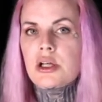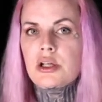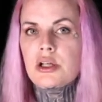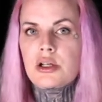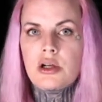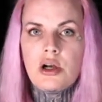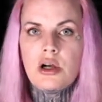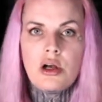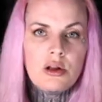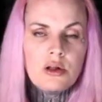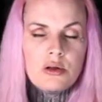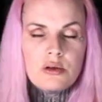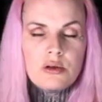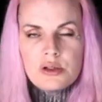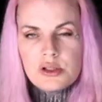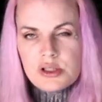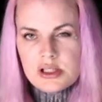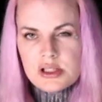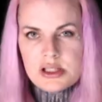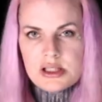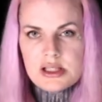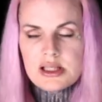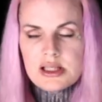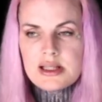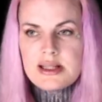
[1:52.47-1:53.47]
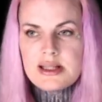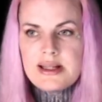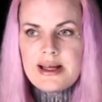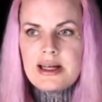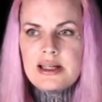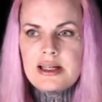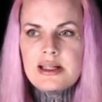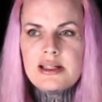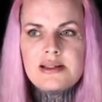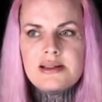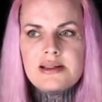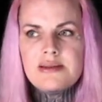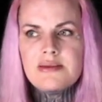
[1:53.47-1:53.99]
colors,
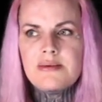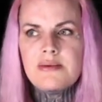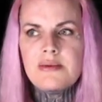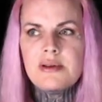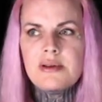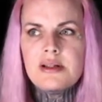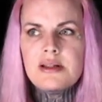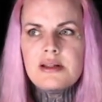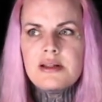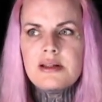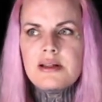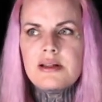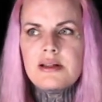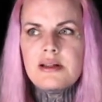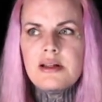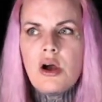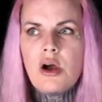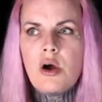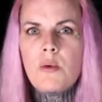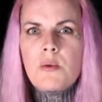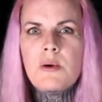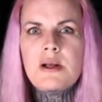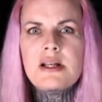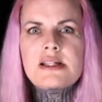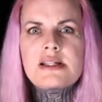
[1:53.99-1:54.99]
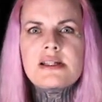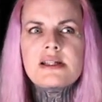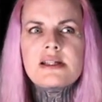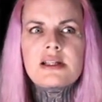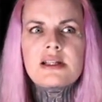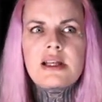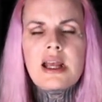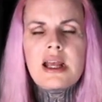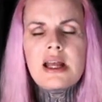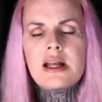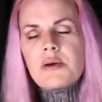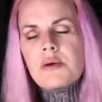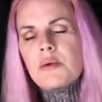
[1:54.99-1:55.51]
that always
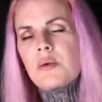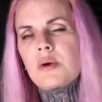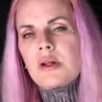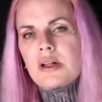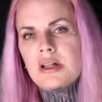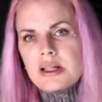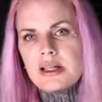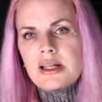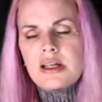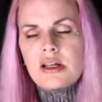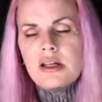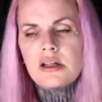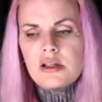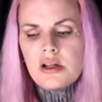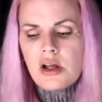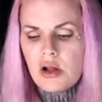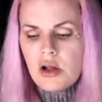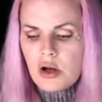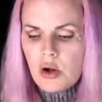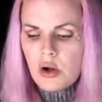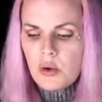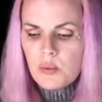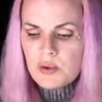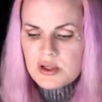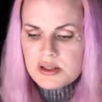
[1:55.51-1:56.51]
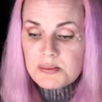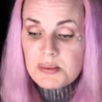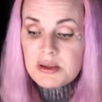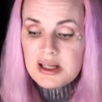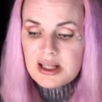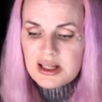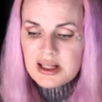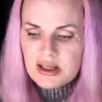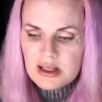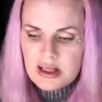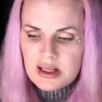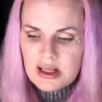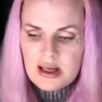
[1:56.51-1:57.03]
can, well, not always, but
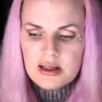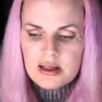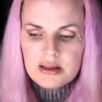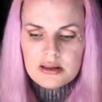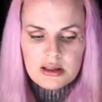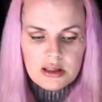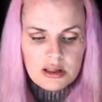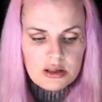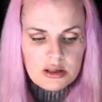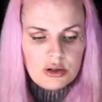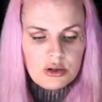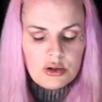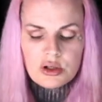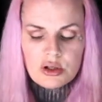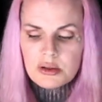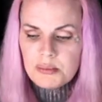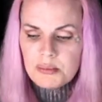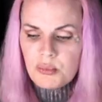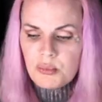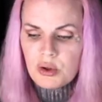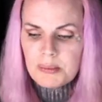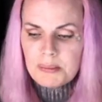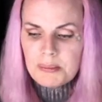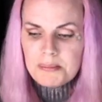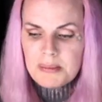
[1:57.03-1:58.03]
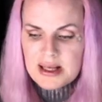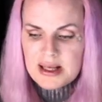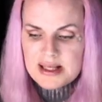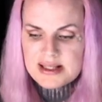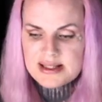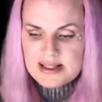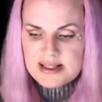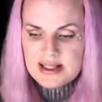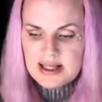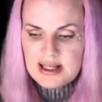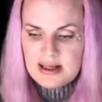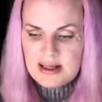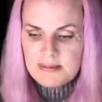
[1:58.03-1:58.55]
it can look more
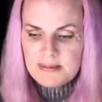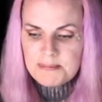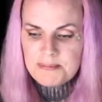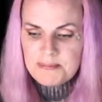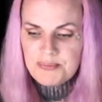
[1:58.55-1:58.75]
messy.